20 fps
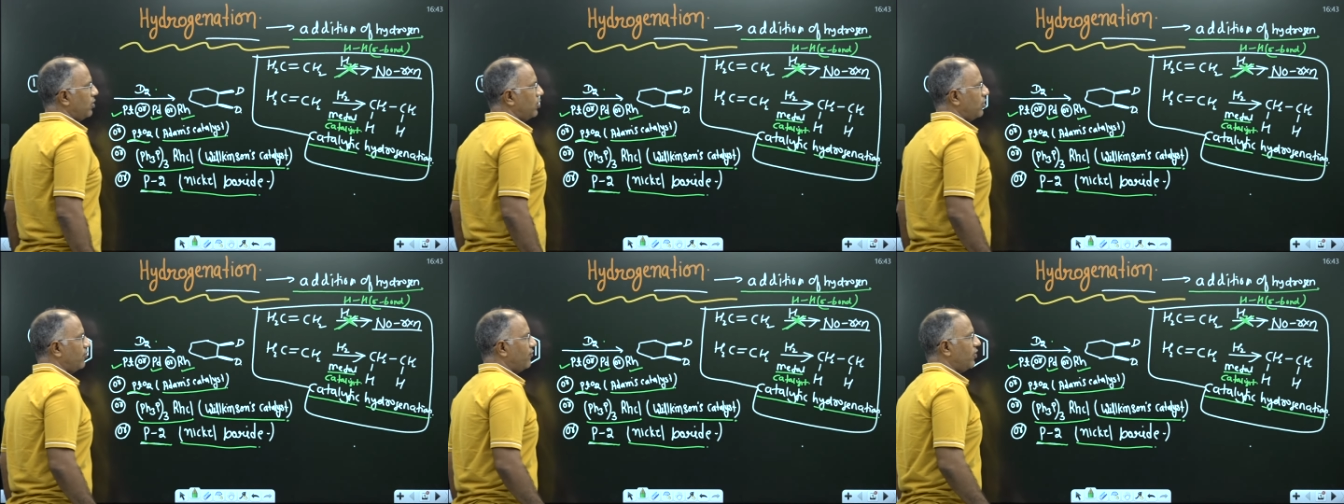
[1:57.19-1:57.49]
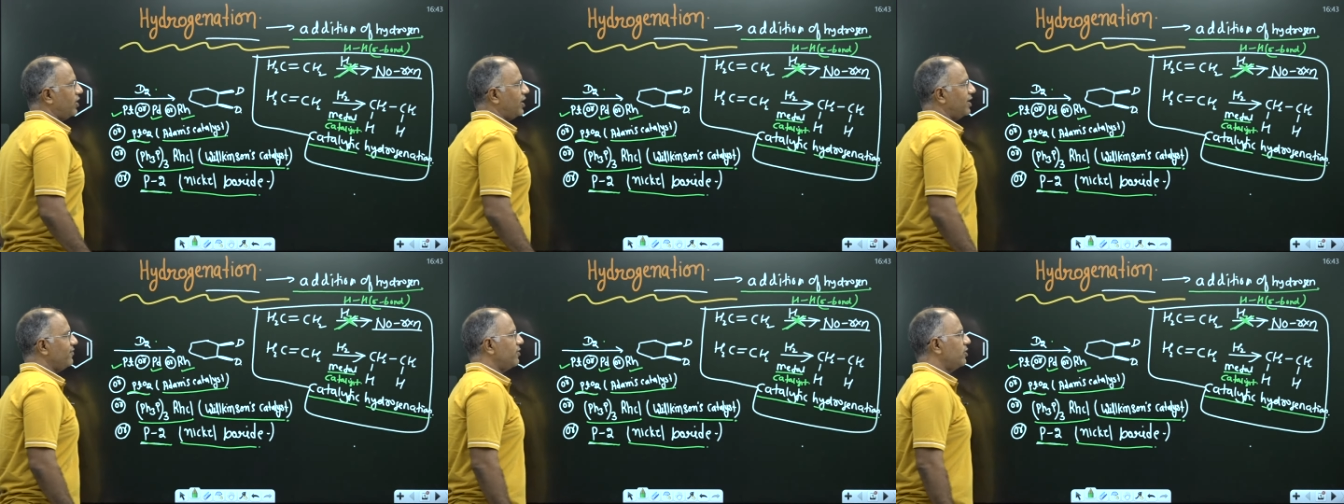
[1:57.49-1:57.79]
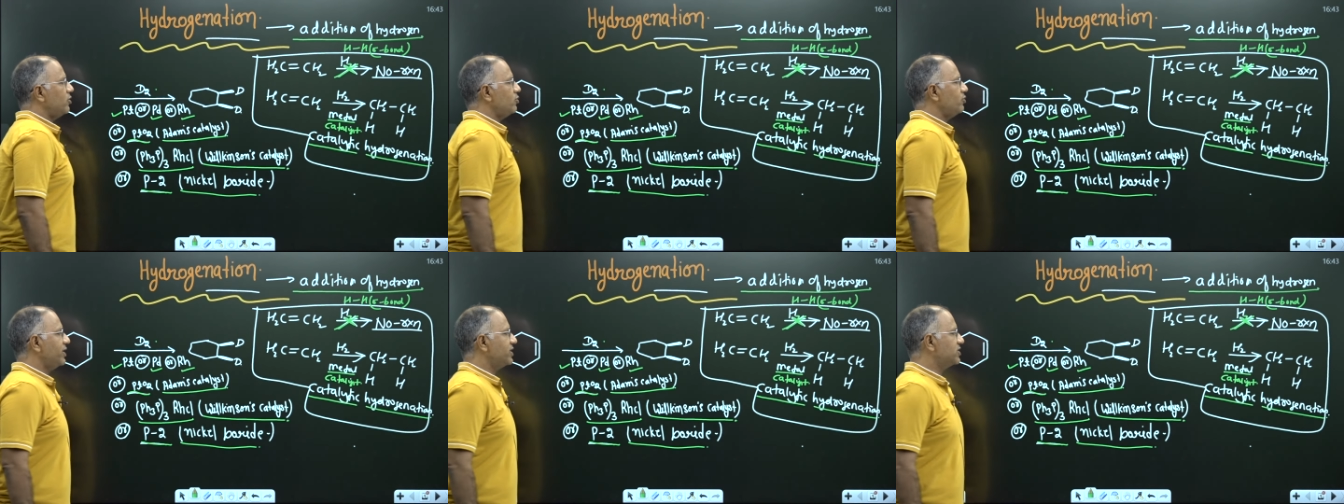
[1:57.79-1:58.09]
Now, what I
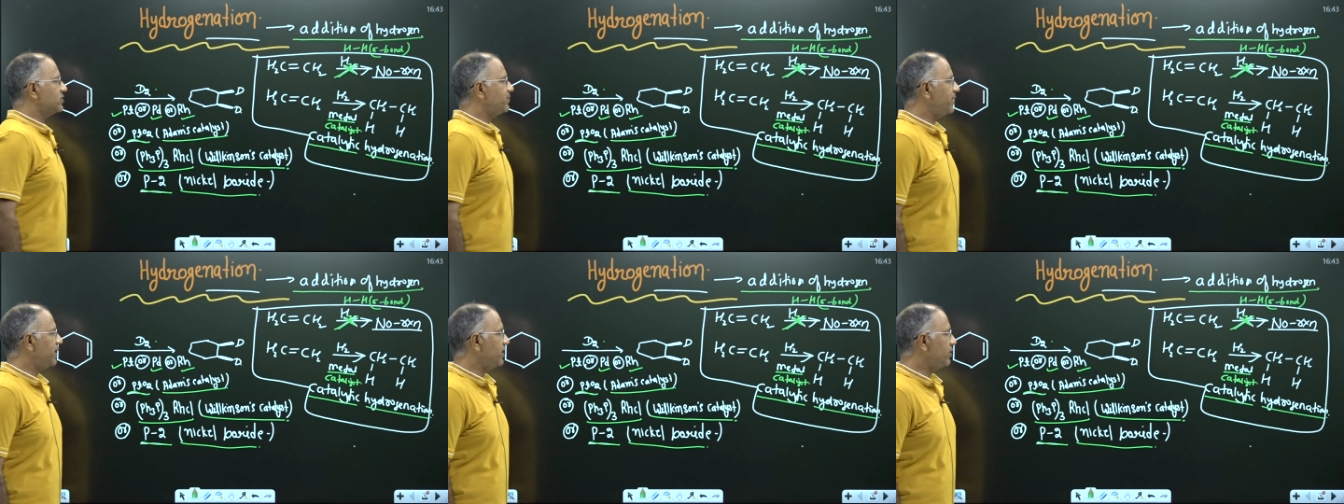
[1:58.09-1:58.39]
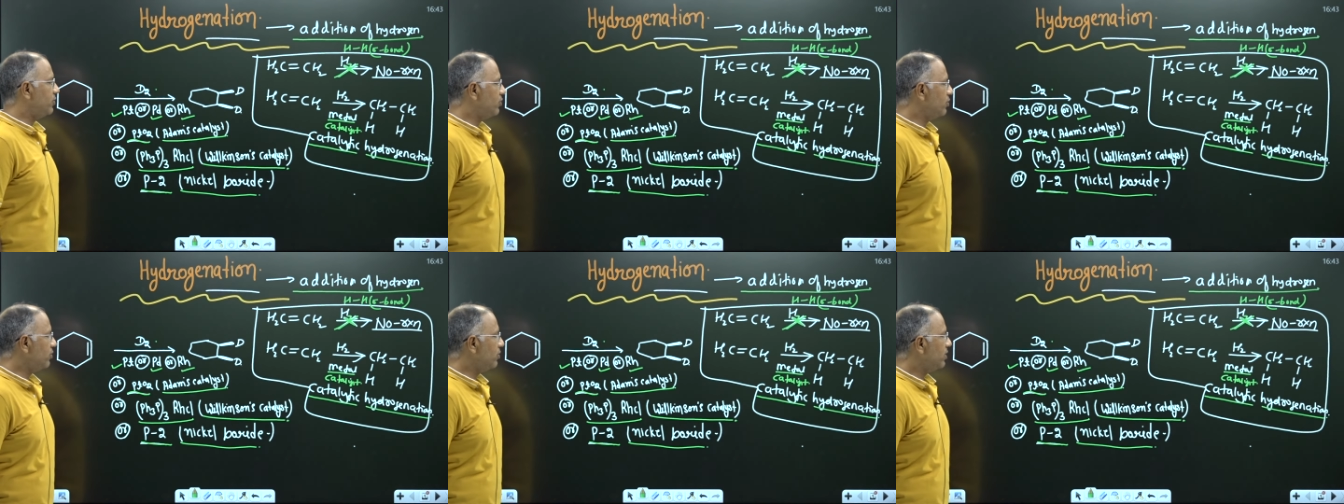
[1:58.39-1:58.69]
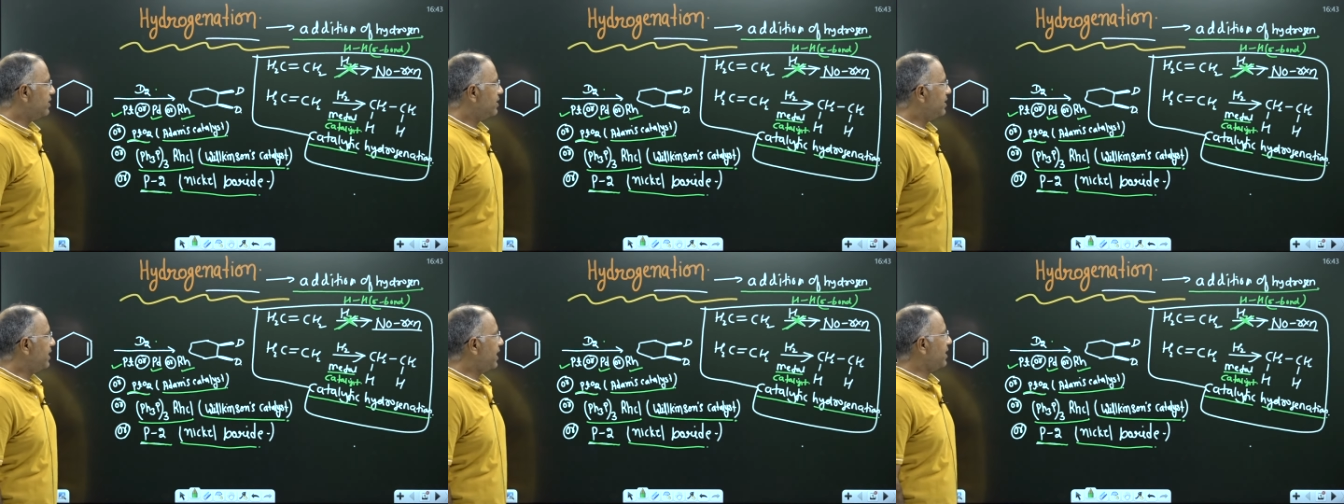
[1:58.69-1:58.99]
want to explain you
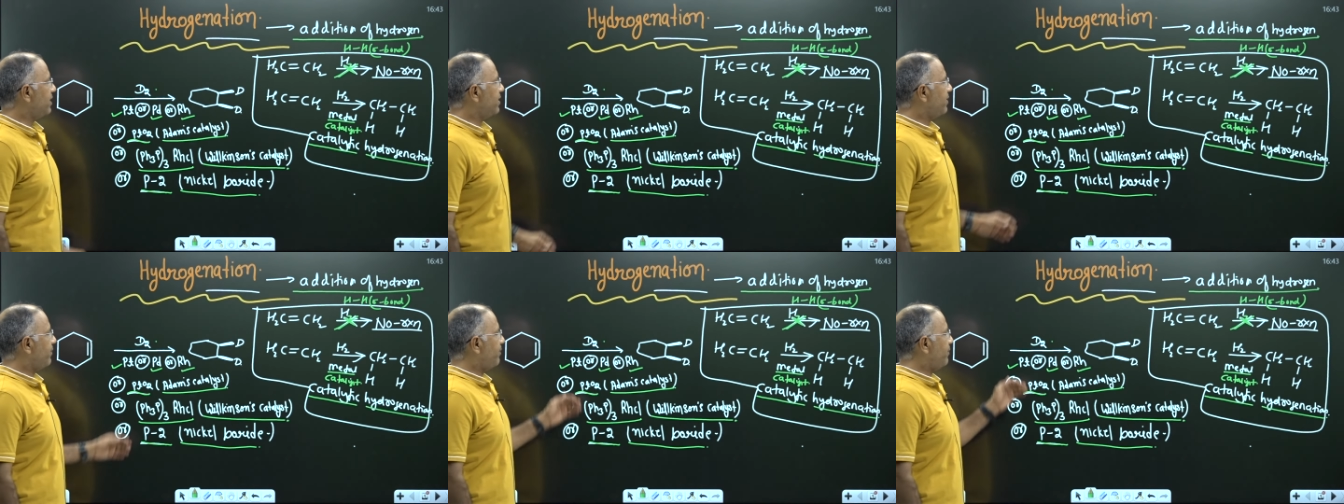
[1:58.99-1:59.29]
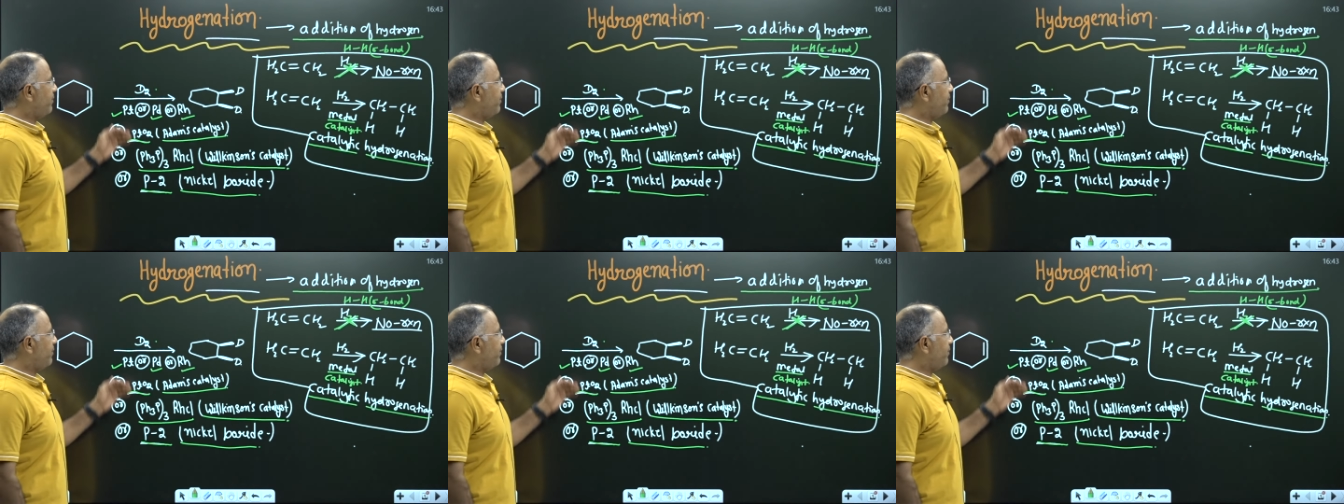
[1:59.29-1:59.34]
that